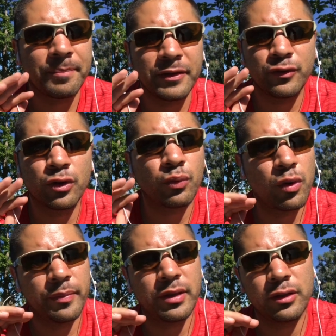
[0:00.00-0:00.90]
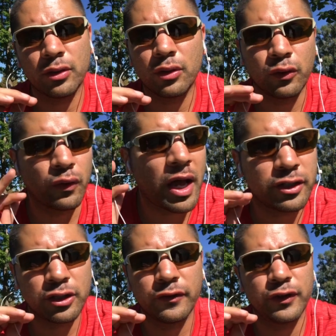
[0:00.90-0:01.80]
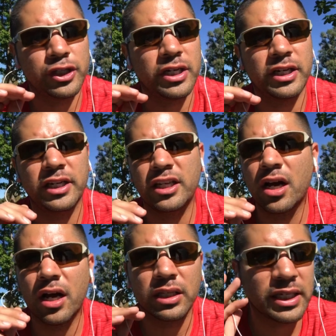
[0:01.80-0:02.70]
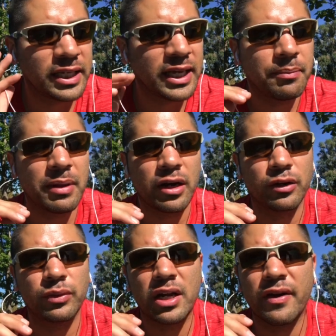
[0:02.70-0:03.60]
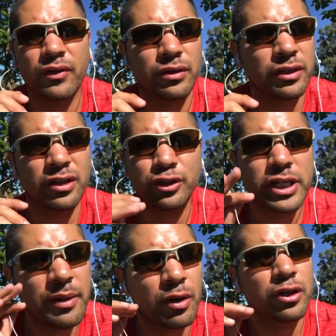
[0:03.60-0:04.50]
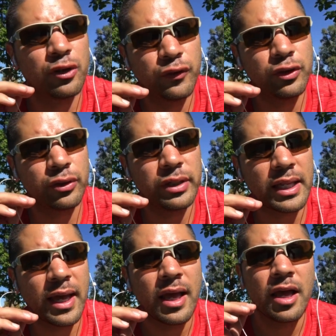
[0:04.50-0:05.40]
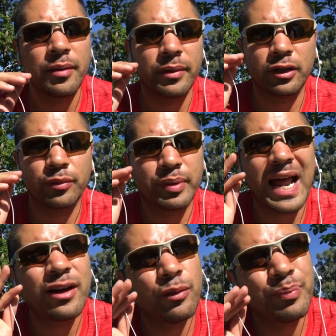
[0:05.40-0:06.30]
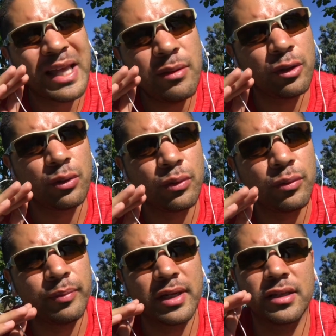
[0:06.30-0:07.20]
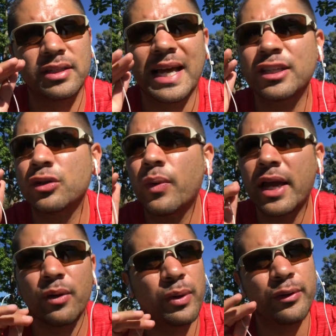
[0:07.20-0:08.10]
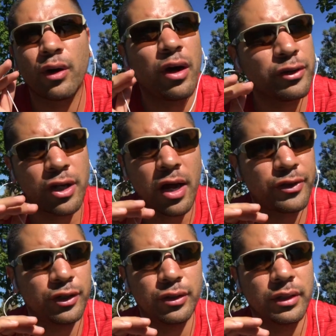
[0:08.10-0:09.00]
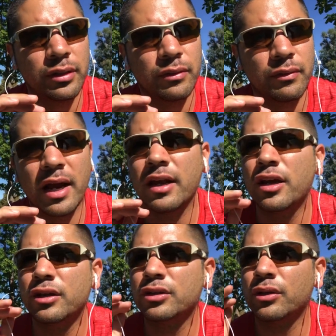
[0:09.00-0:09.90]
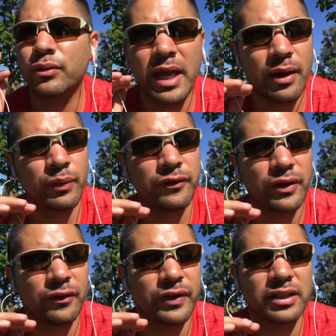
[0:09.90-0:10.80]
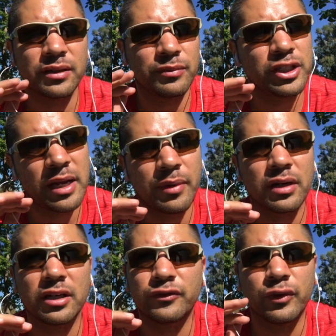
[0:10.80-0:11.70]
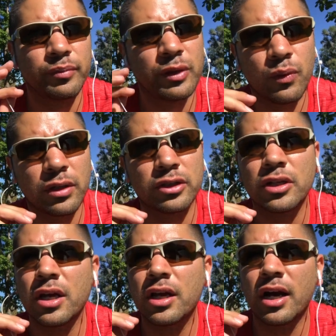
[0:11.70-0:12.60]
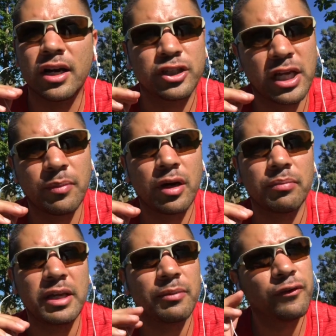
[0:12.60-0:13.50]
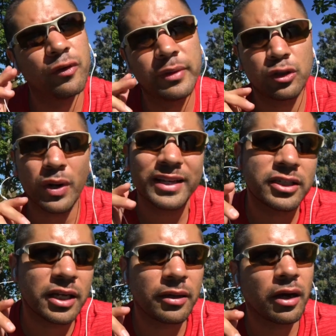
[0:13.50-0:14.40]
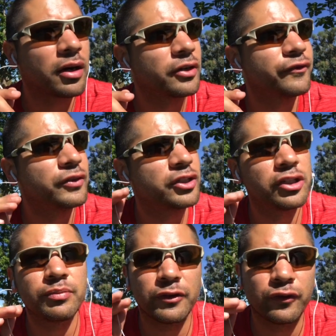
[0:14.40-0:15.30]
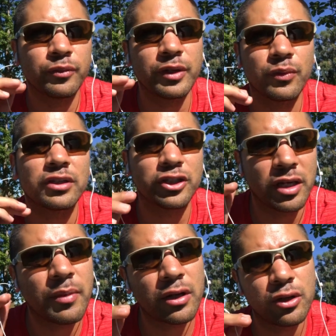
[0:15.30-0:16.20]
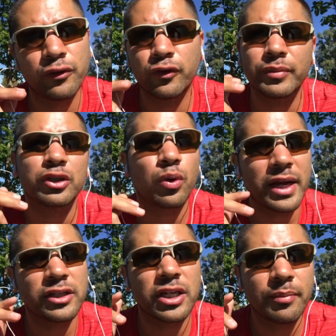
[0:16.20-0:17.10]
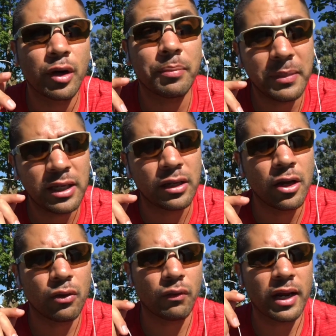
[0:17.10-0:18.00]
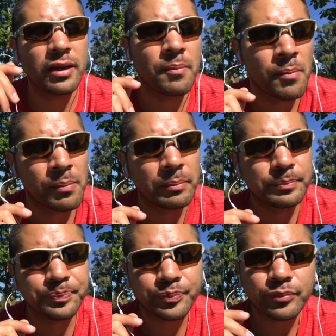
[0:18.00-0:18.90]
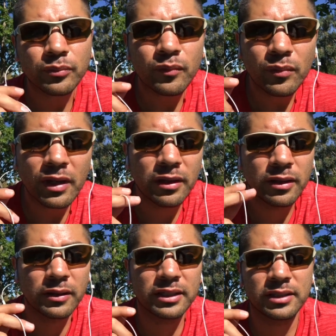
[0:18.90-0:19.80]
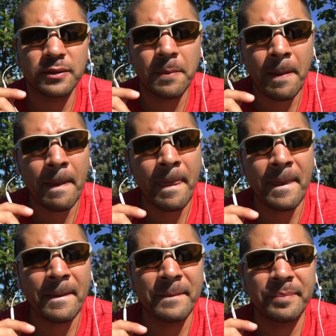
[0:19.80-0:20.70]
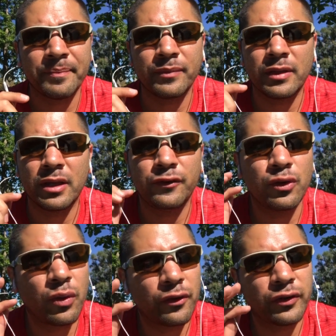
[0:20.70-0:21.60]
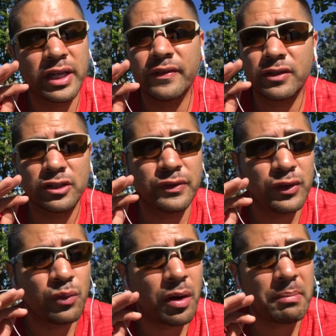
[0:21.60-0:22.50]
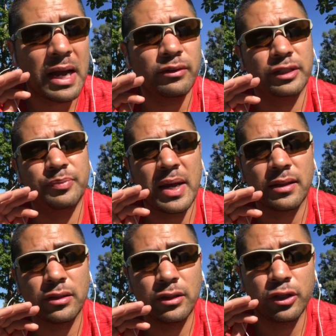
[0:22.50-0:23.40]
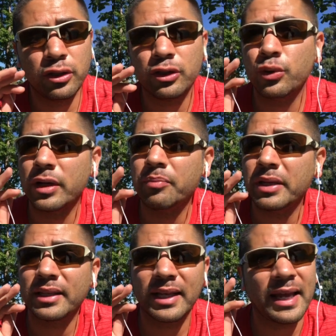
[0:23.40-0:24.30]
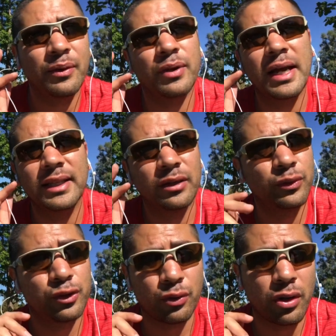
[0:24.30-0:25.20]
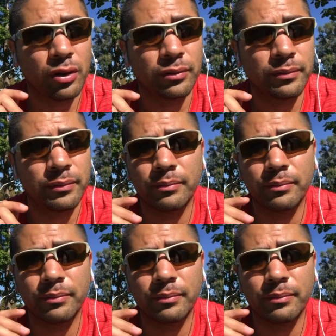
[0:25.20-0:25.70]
If you're a woman, you know, who lost your virginity young, didn't get married, mm-hmm. whatever, you know, shame on you for doing that. You know, but I don't blame you because that's the way we were all taught to do it, right? So yeah, we fell victim. Shame on us. Fool me once, uh, shame on me. But fool me twice, shame, or excuse me, fool me once, shame on you. Fool me twice, shame on me, right? Listen, if you want forgiveness, if you want my respect, you need to admit that hey, what I did was wrong.